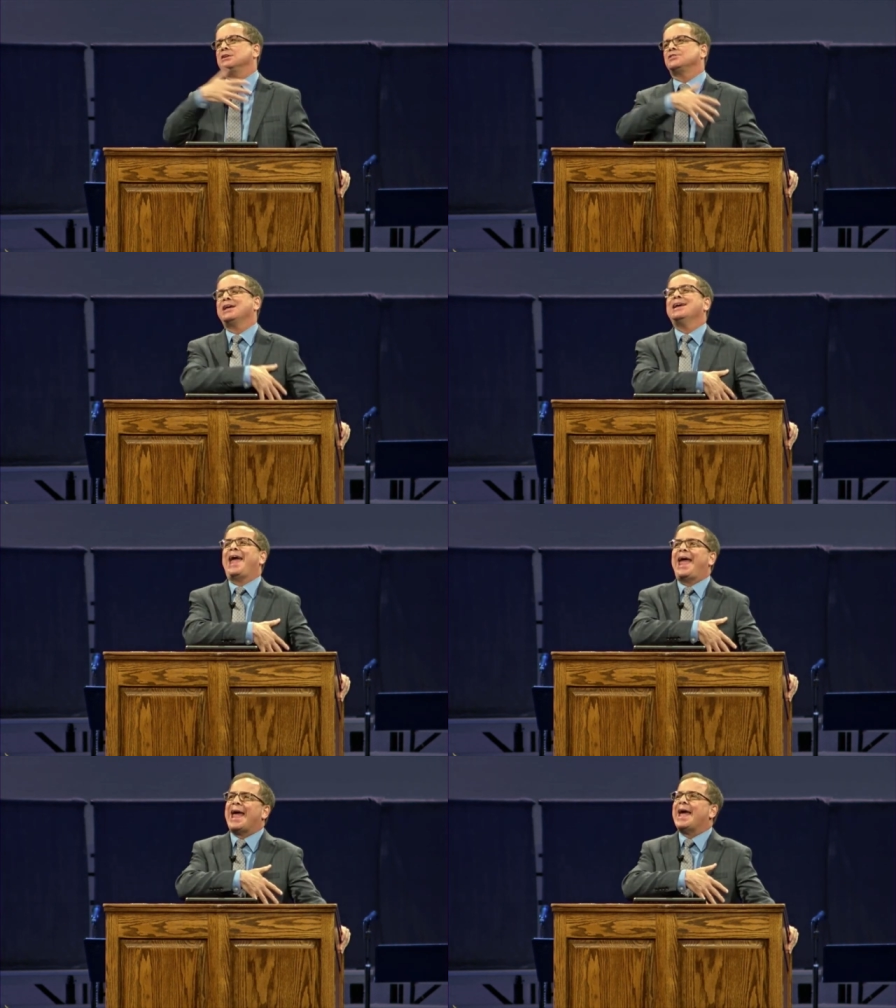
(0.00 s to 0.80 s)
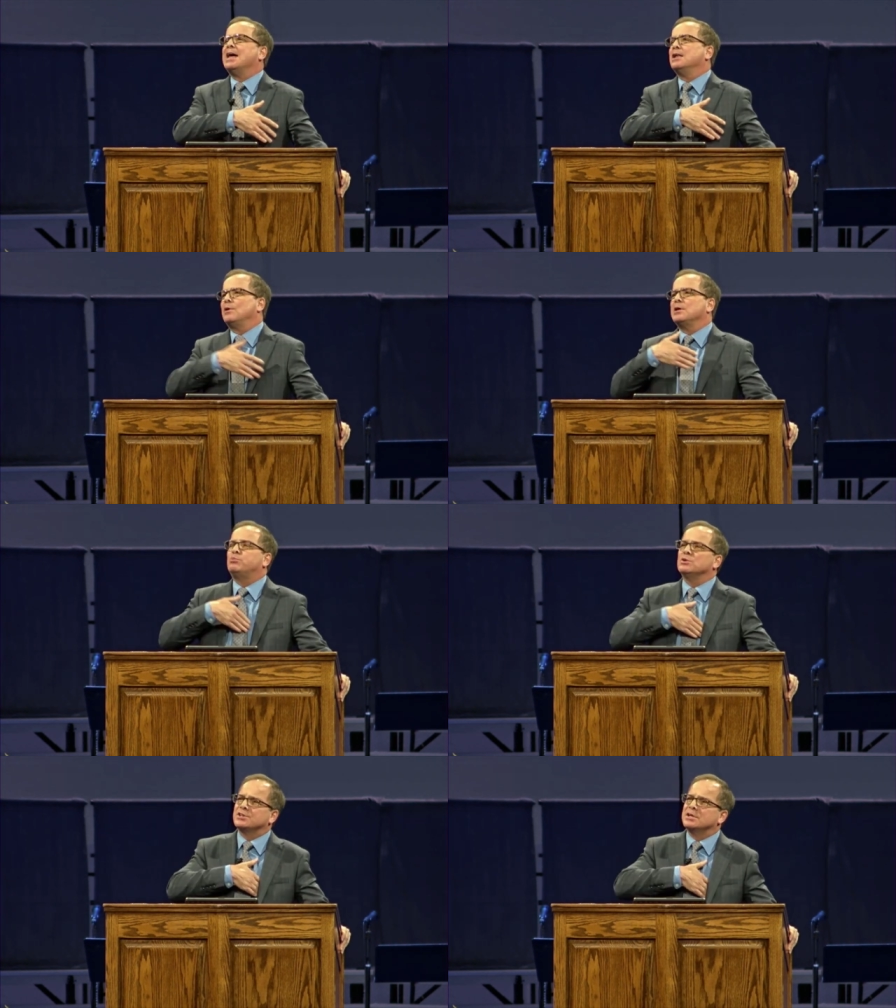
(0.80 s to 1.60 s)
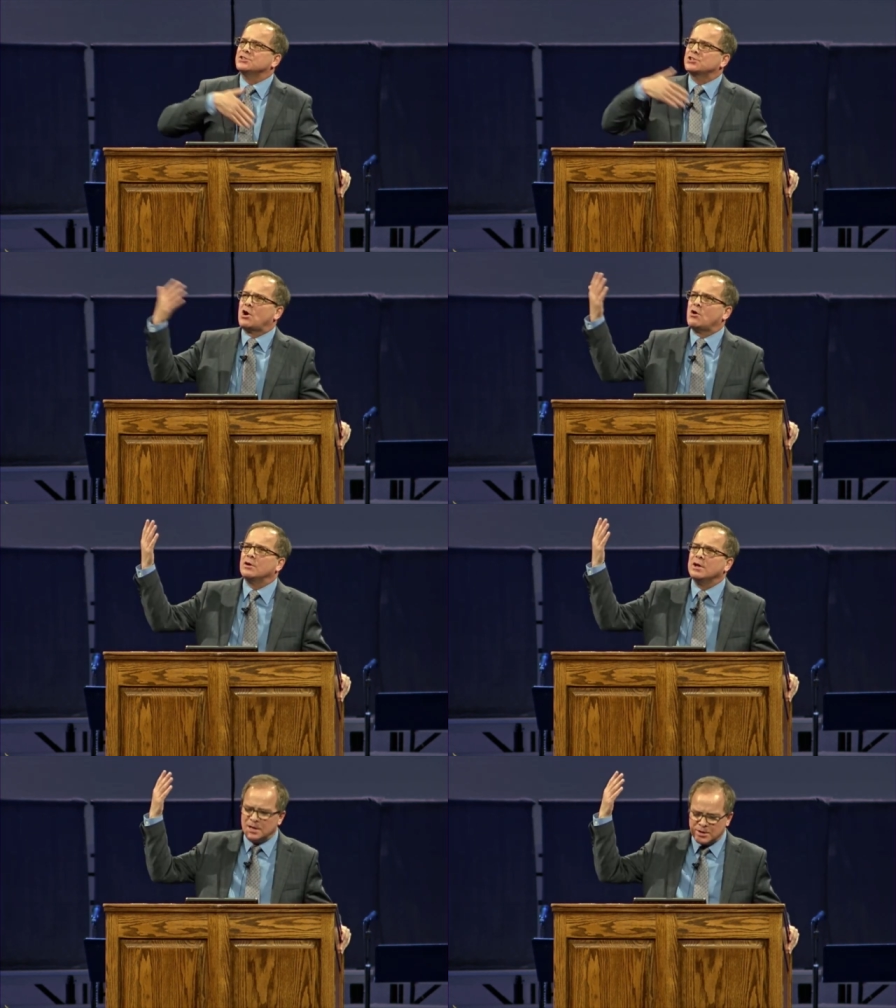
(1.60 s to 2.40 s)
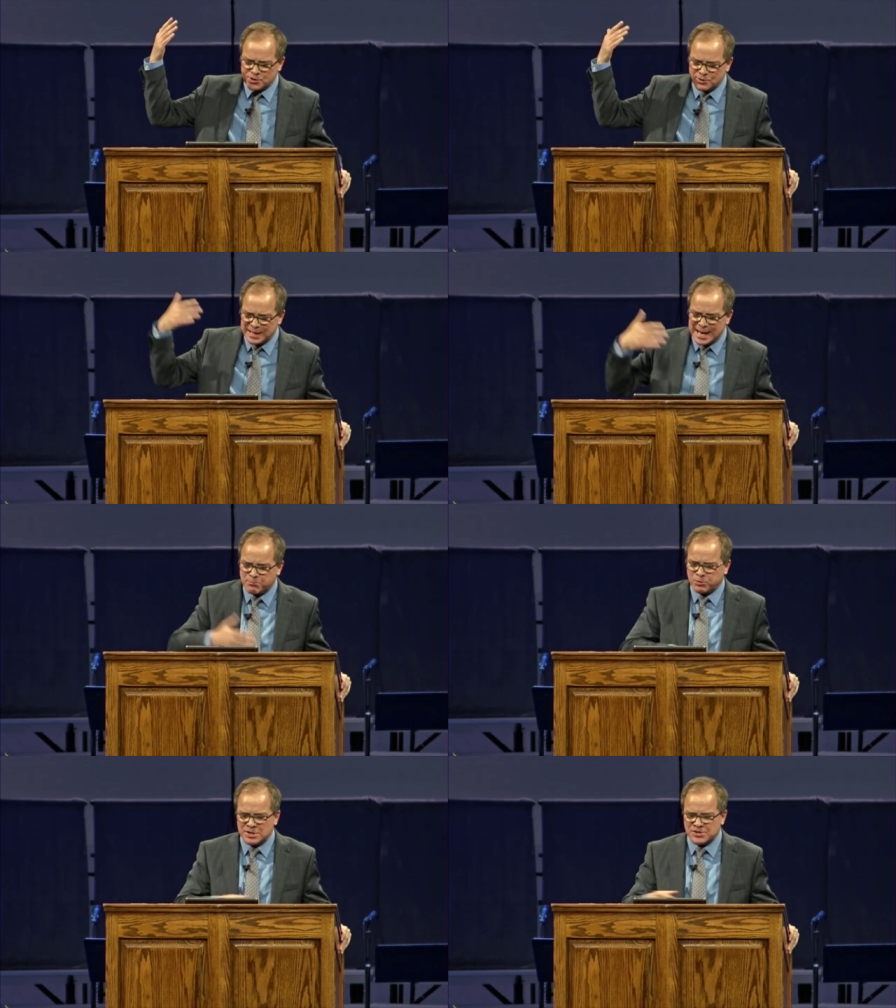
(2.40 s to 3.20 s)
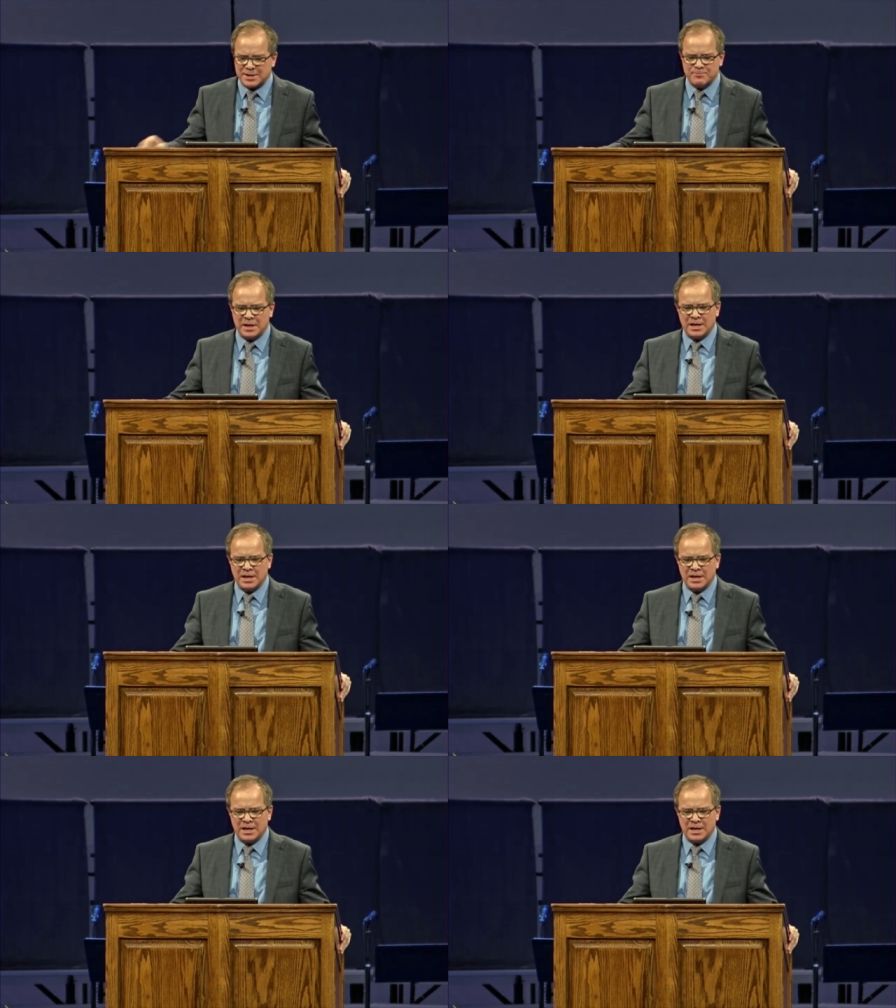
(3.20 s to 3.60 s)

His hand, when he puts it in his coat, turn leprous, and,